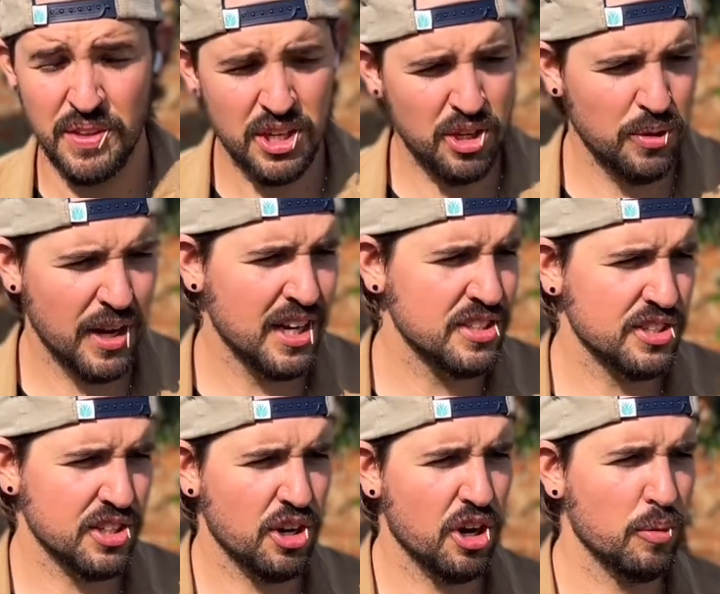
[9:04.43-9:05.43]
You don't ask
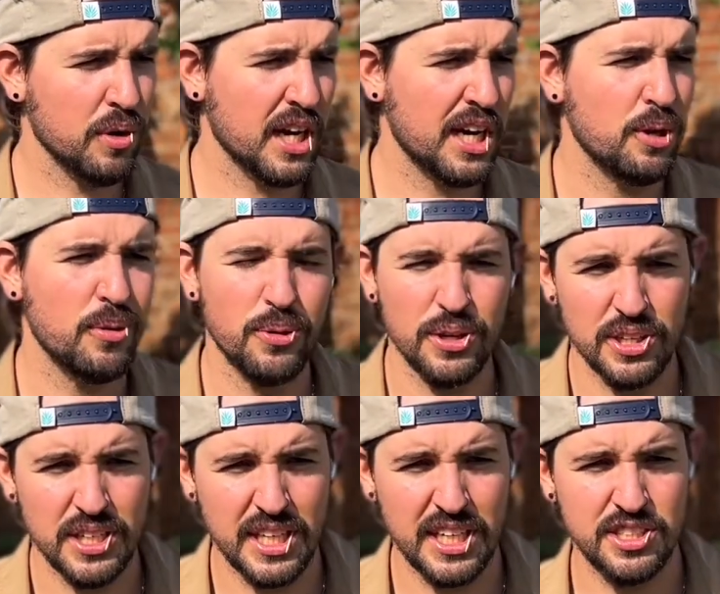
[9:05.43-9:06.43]
the car what kind of oil
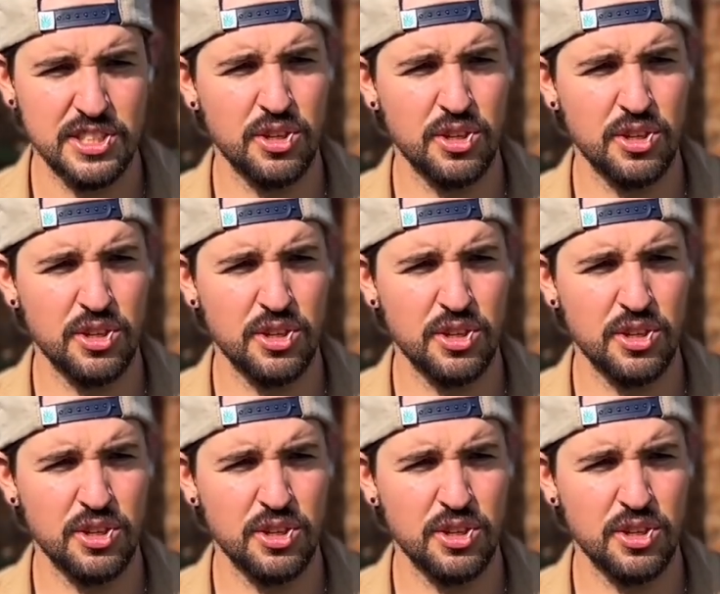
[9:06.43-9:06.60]
it needs.